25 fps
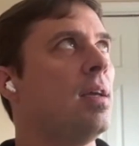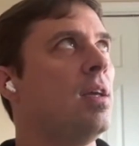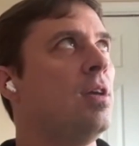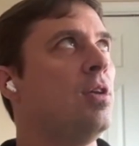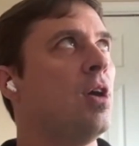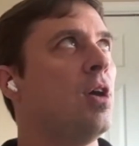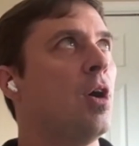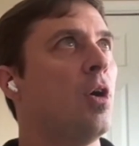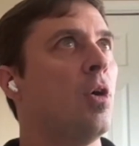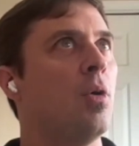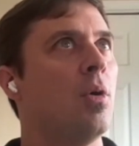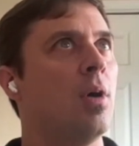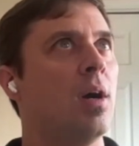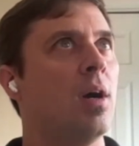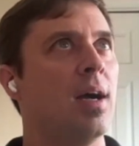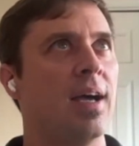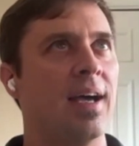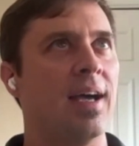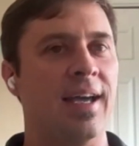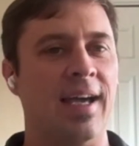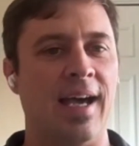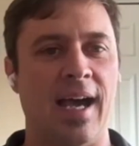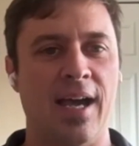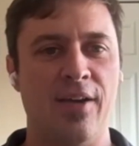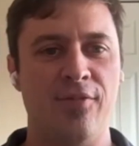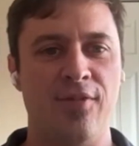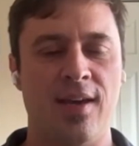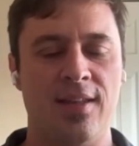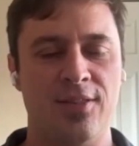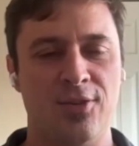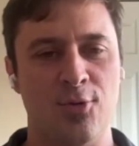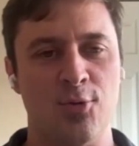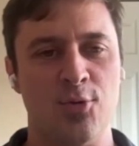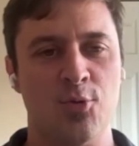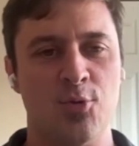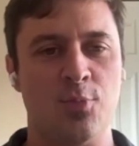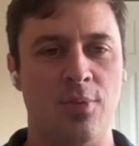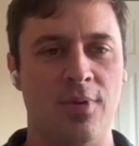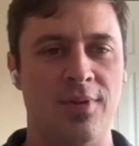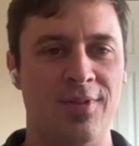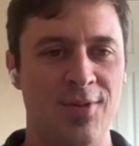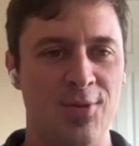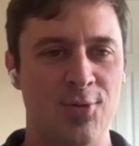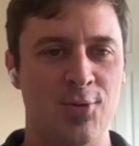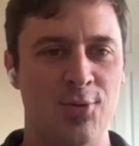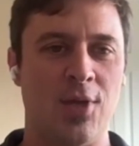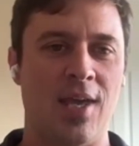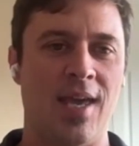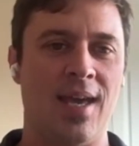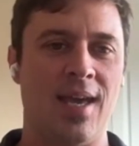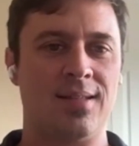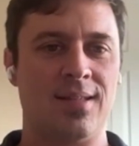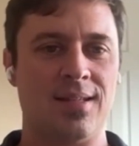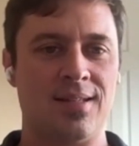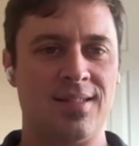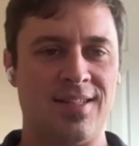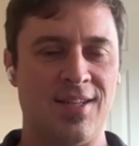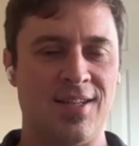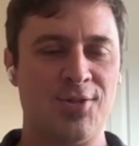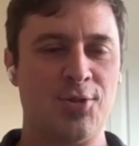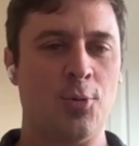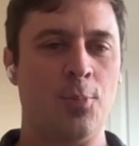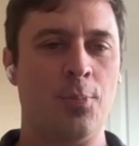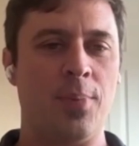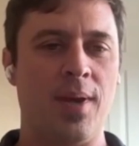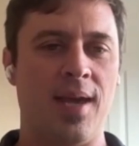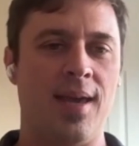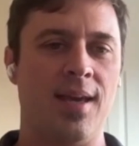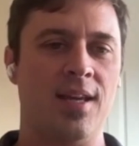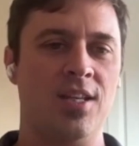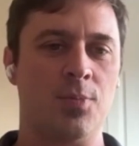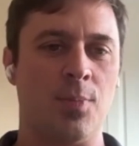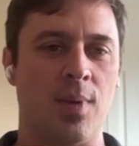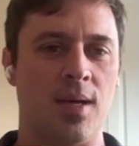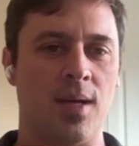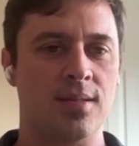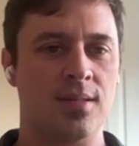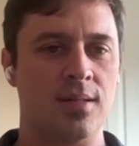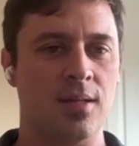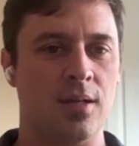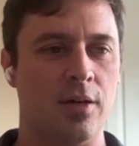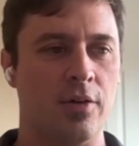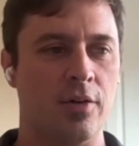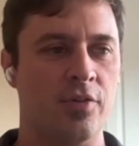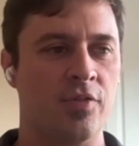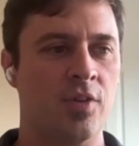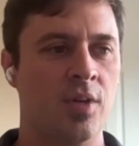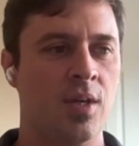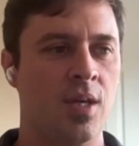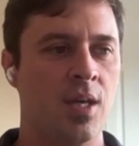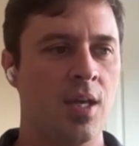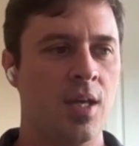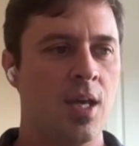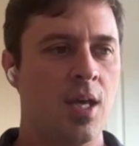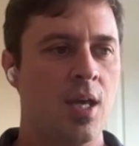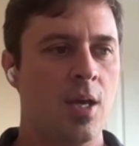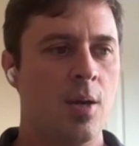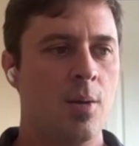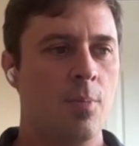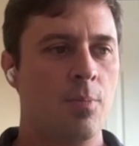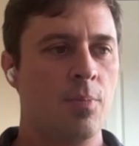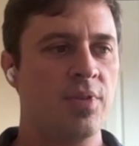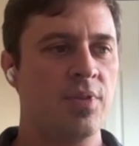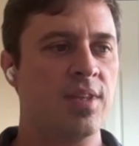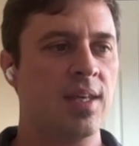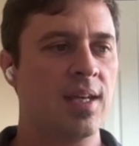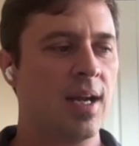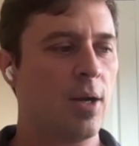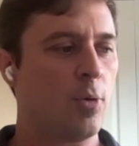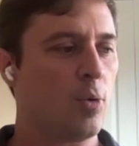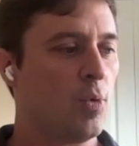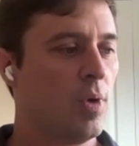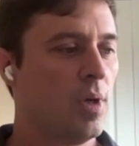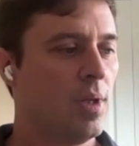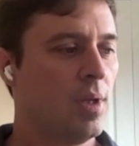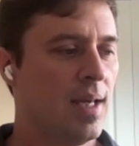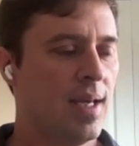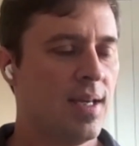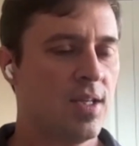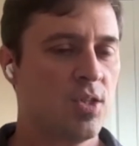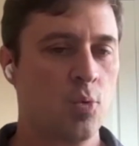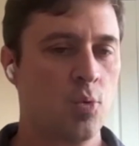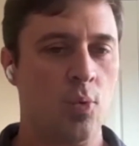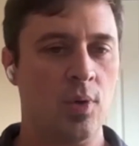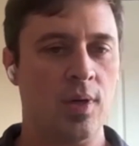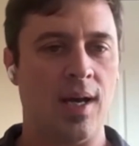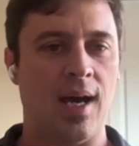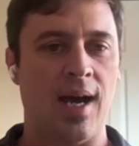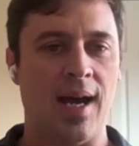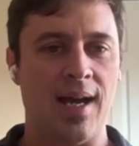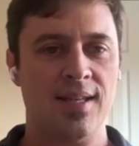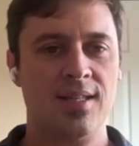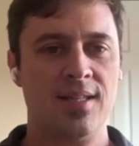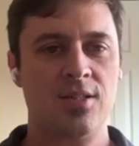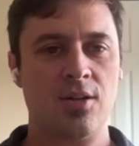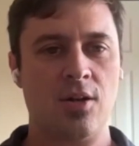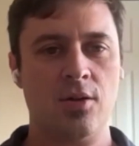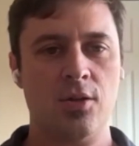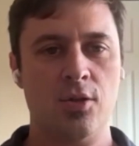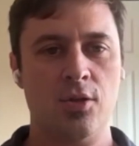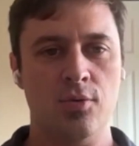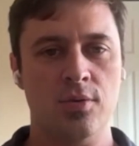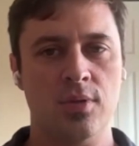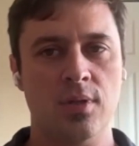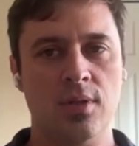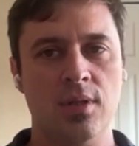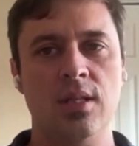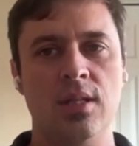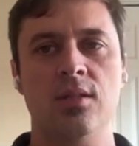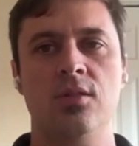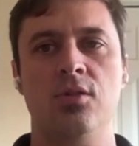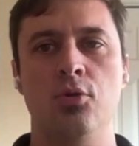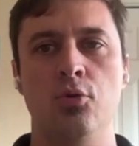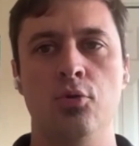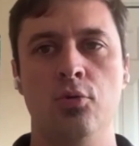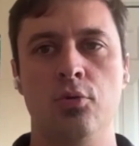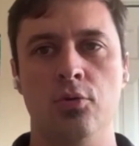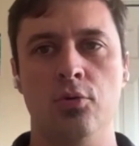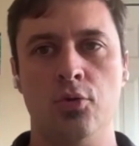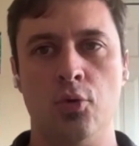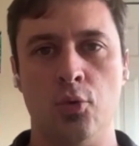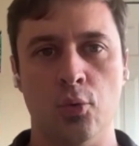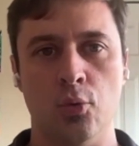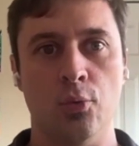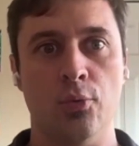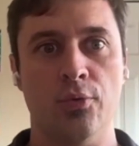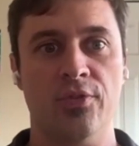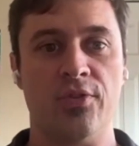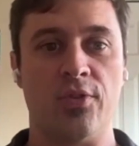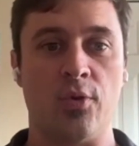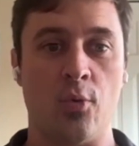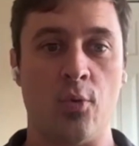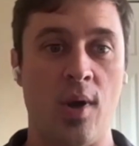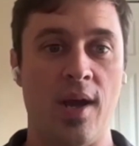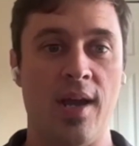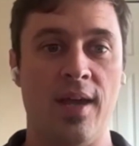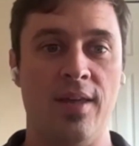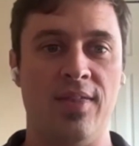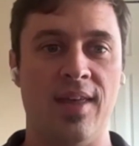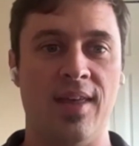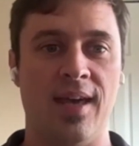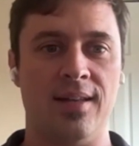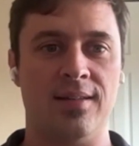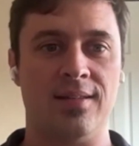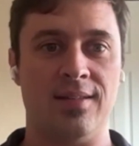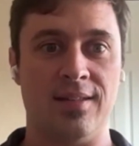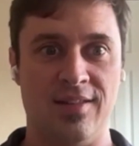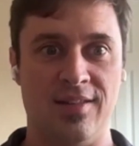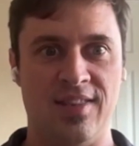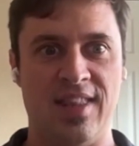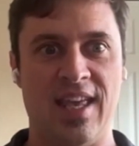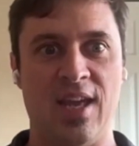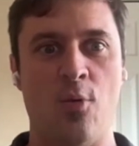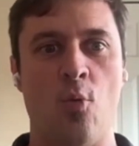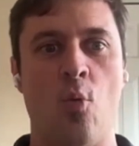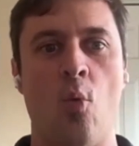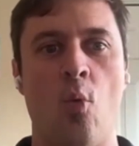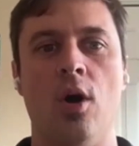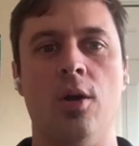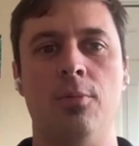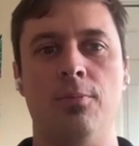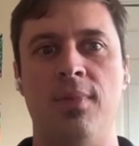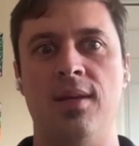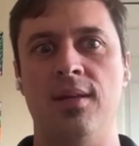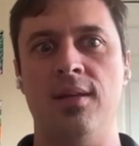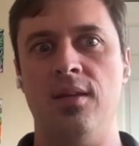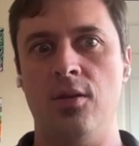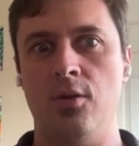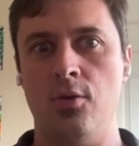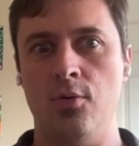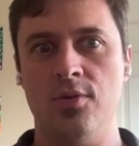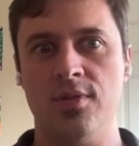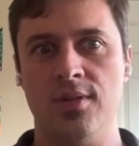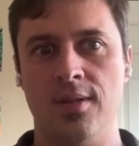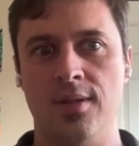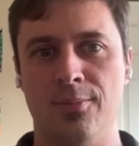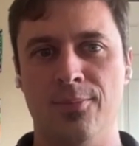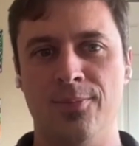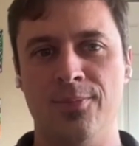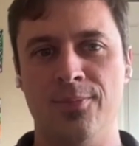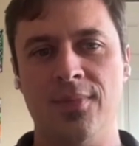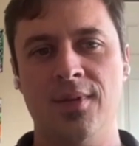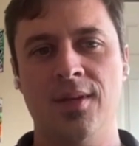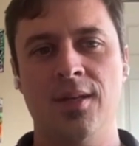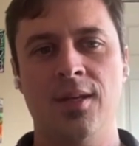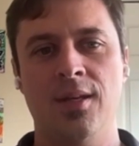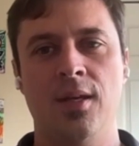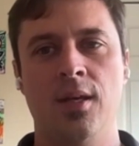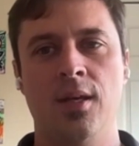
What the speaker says: you know, I've had those existential pangs myself. But then I realized when I start using these new tools the way that they want me to use them,